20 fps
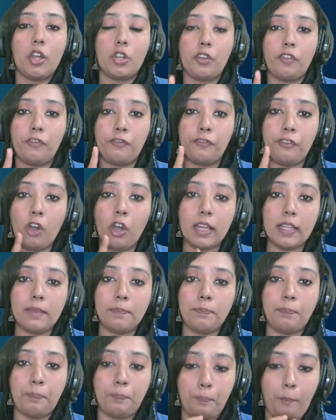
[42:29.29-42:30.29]
for an
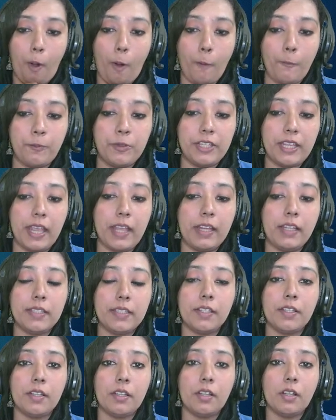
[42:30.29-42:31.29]
object
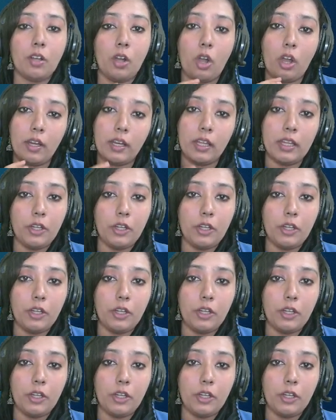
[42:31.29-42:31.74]
or a